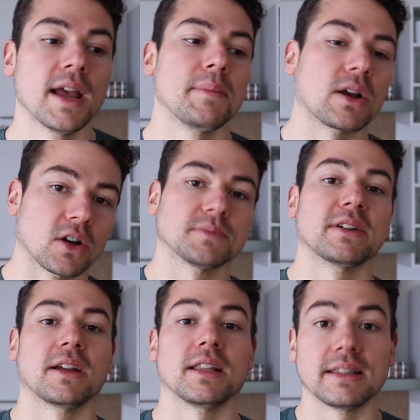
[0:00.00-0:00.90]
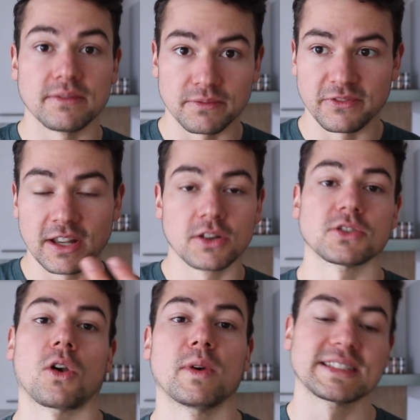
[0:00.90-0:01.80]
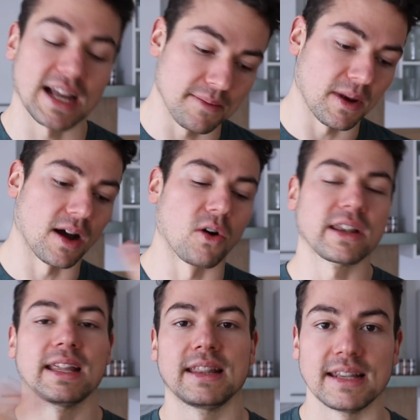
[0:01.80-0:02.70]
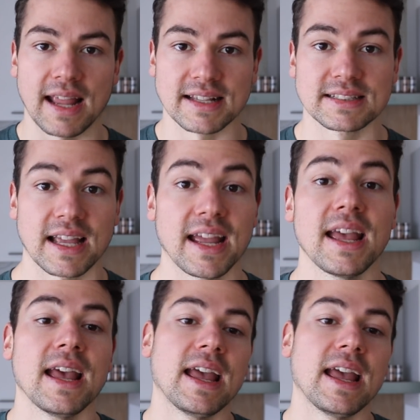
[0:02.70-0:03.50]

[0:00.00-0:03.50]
because my videos always come out at the next day.